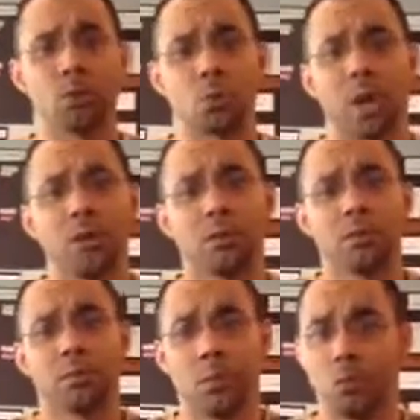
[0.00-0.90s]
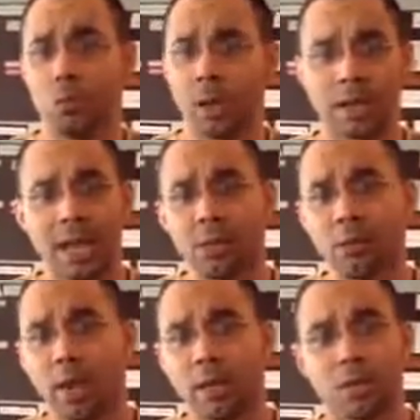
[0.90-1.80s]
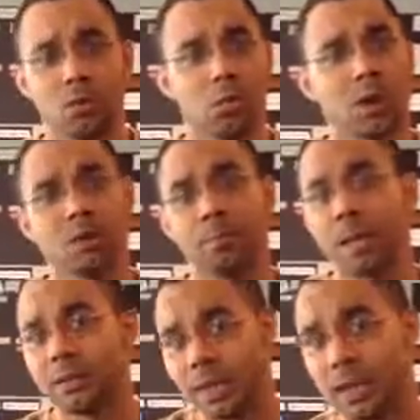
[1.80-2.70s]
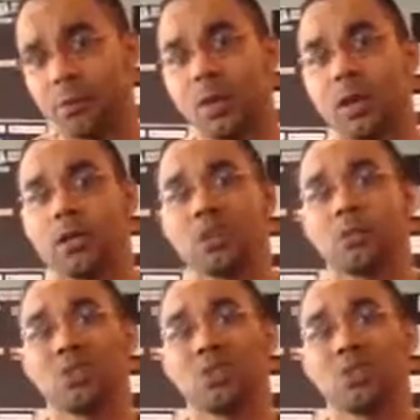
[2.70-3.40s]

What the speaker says: lose weight, you want to gain weight, you want to maintain weight,